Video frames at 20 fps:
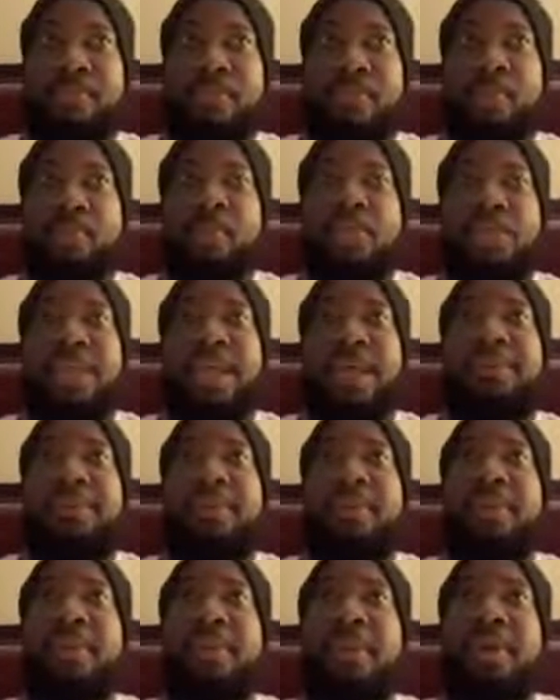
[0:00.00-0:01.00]
what's
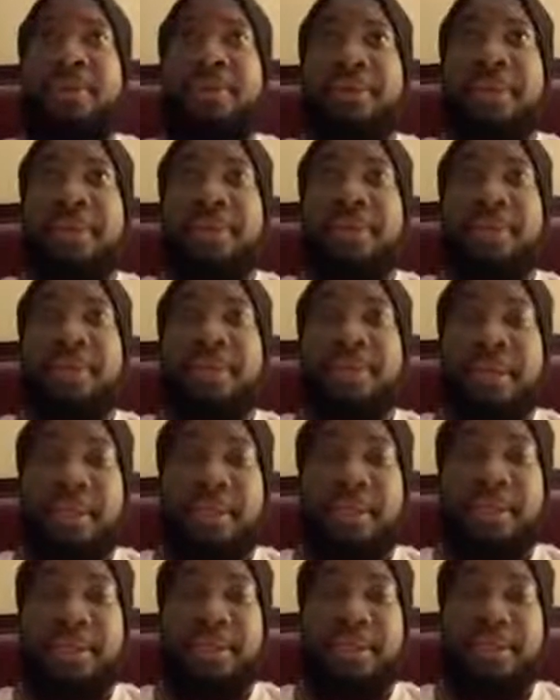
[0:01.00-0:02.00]
happening currently in
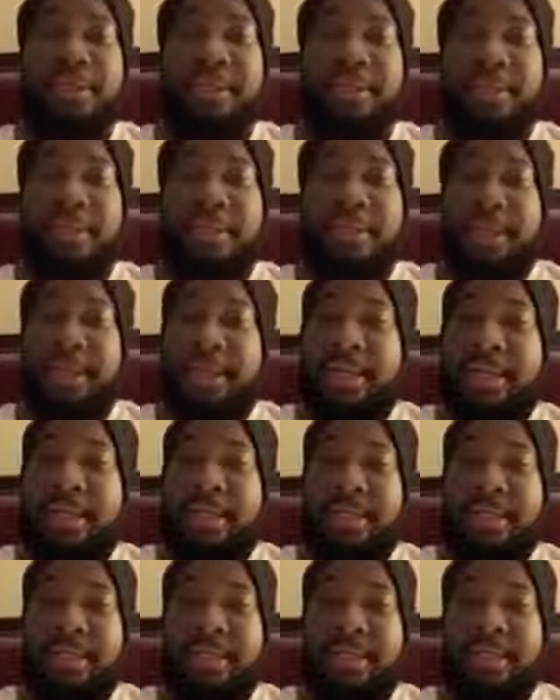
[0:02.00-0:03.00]
Ghana,
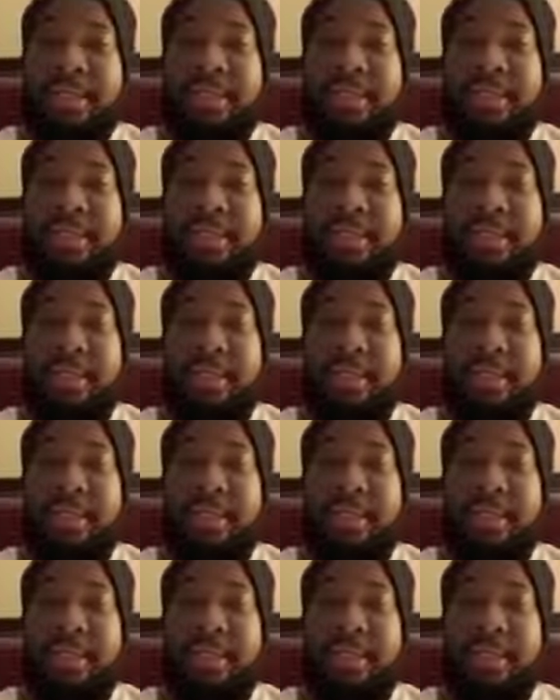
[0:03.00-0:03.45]
i.e.,